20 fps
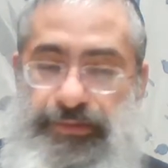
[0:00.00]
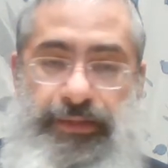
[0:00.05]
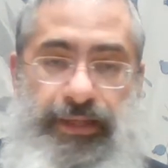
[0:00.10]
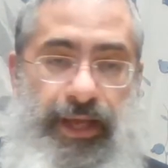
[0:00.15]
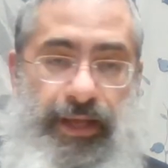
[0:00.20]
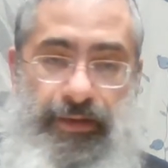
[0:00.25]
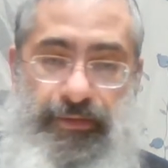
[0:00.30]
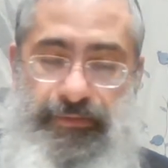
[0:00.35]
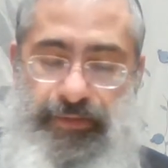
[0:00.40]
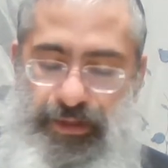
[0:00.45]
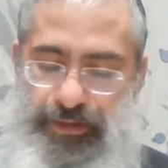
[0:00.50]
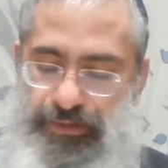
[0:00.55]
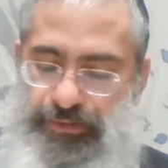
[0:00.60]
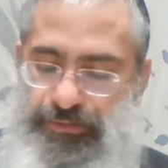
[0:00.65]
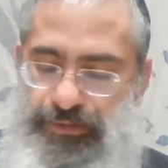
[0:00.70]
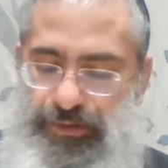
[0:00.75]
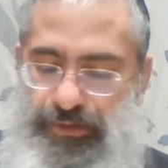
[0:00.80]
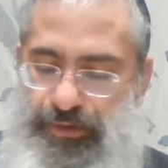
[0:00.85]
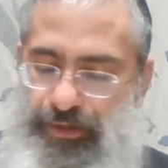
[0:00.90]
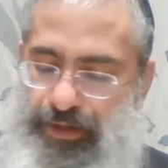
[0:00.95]
Again, it's not
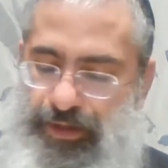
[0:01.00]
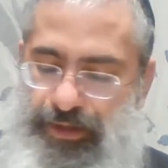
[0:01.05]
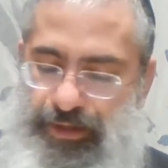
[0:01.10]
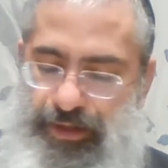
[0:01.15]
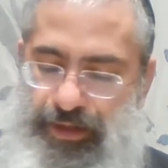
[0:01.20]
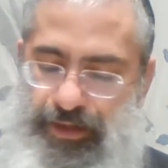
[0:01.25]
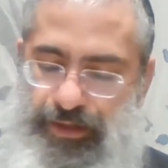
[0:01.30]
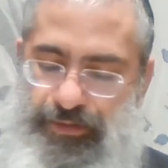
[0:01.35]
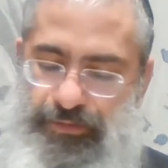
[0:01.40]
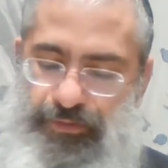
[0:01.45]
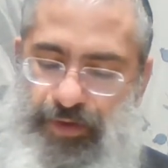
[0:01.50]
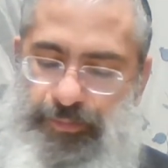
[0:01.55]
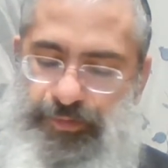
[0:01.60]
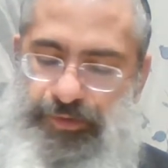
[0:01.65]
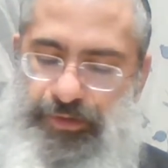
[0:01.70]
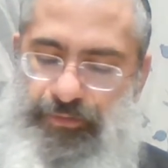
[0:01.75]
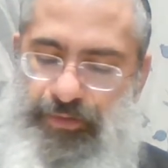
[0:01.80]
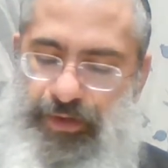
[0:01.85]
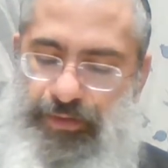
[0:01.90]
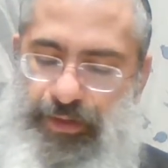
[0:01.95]
considered a, an
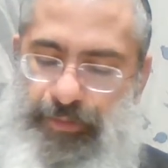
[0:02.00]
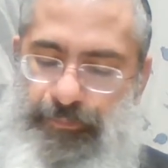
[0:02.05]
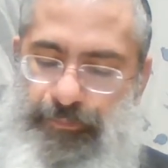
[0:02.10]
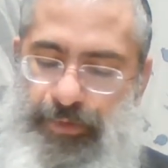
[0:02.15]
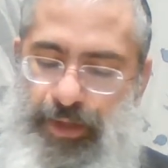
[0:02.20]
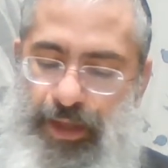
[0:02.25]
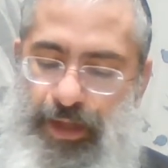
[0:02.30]
interruption or anything.